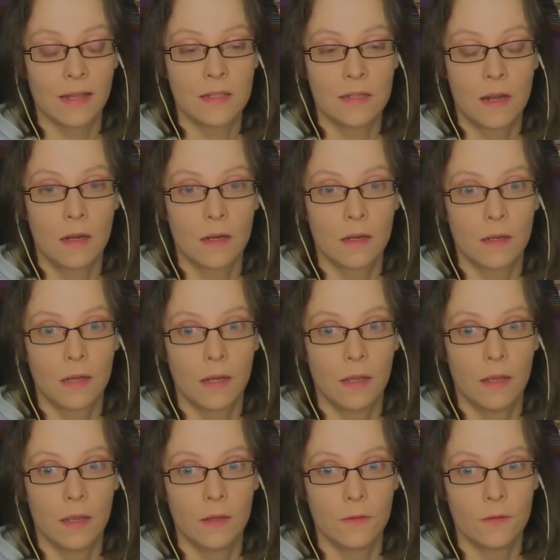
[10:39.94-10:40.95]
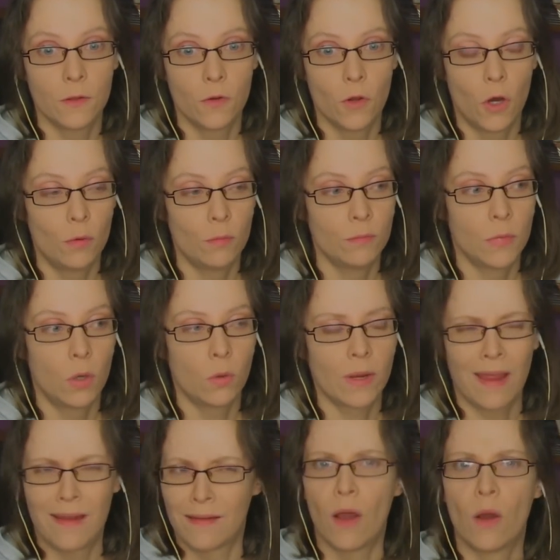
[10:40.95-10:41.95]
that's not uh, the norm.
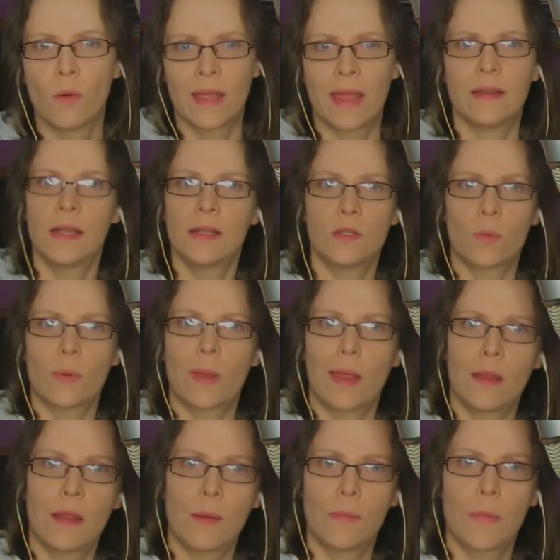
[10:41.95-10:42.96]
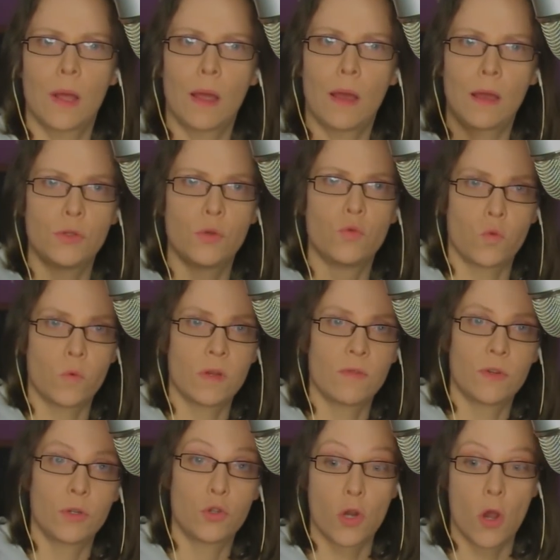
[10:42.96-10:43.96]
Okay, okay, that's okay. Are you doing
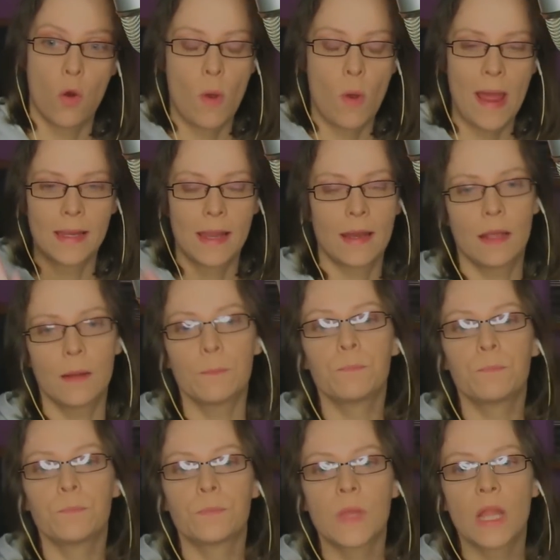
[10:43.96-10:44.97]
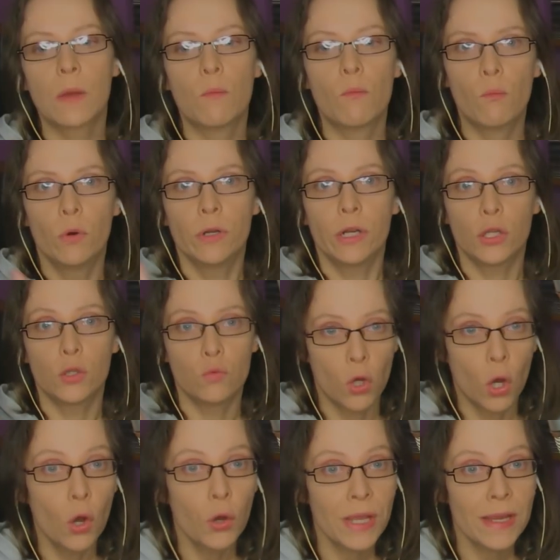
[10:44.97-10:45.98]
it for the show. I get it. What are you
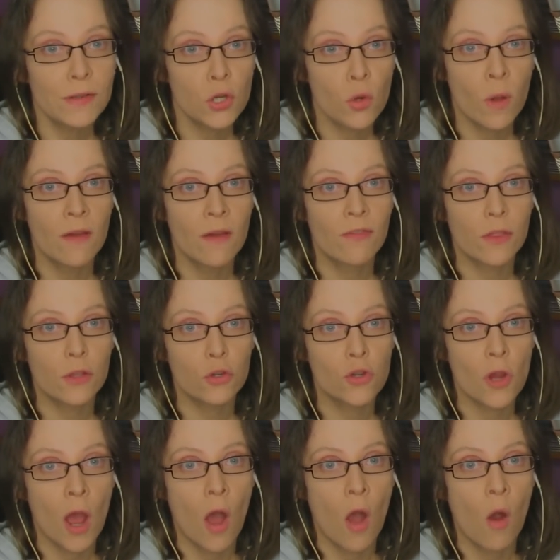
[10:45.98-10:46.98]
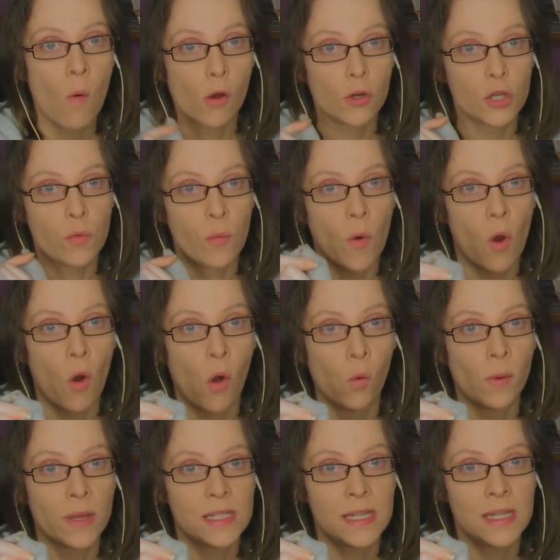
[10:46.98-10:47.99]
talking to her for the show, or do you
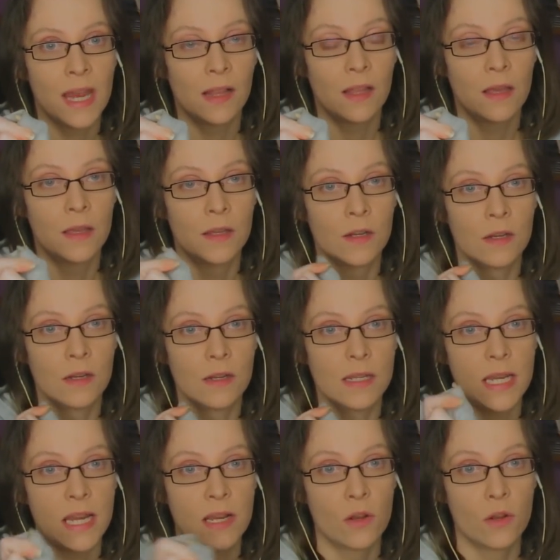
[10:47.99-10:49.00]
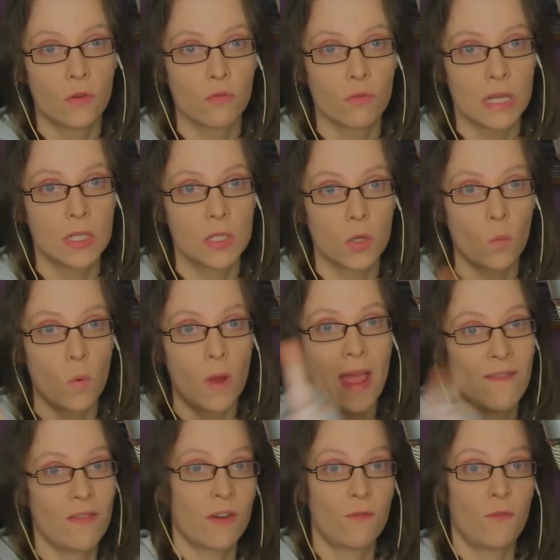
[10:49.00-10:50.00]
always tell her to eat her greens or
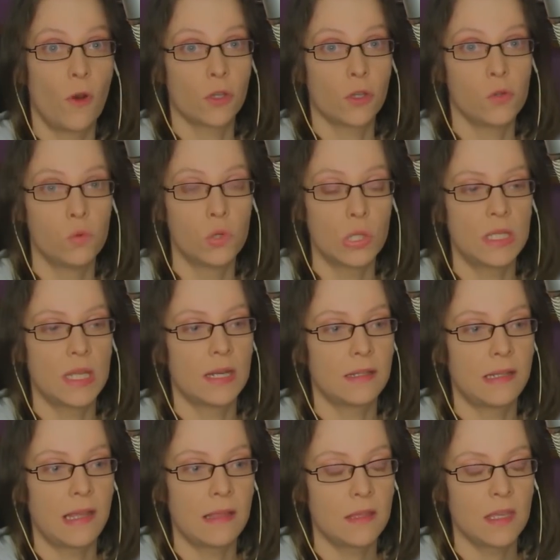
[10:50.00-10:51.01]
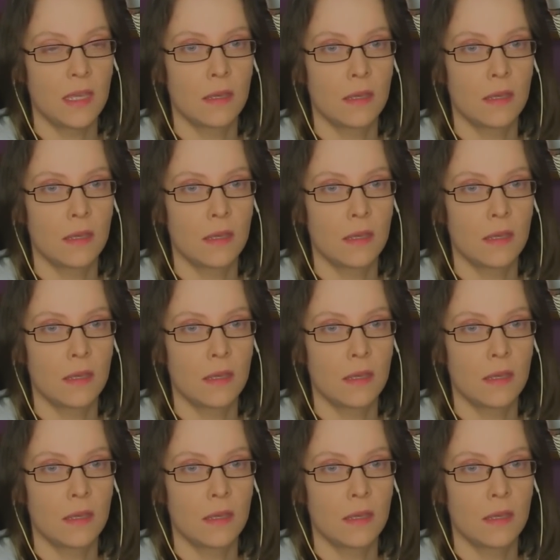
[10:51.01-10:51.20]
whatever the fuck you just said to that